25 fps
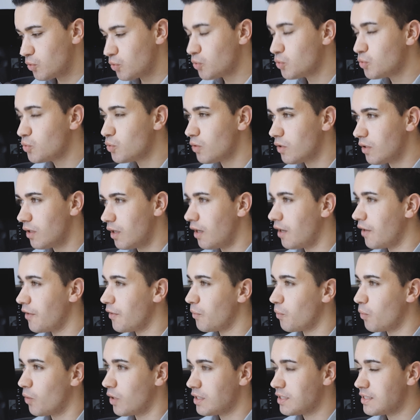who are
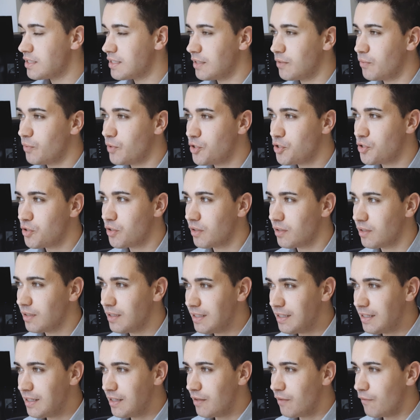the ones that we should
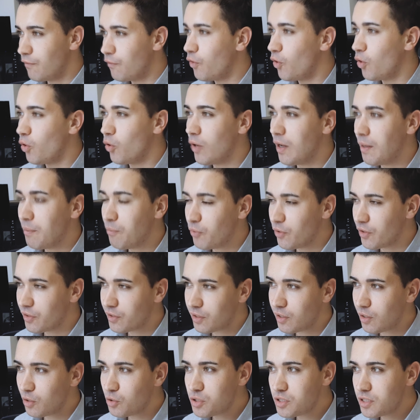follow up with
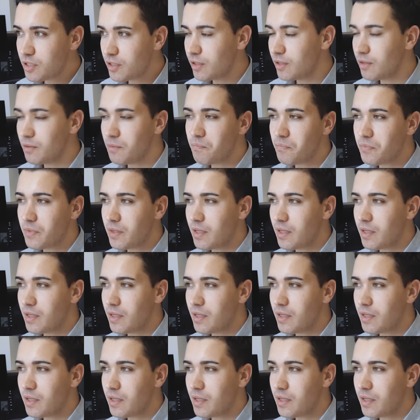closer,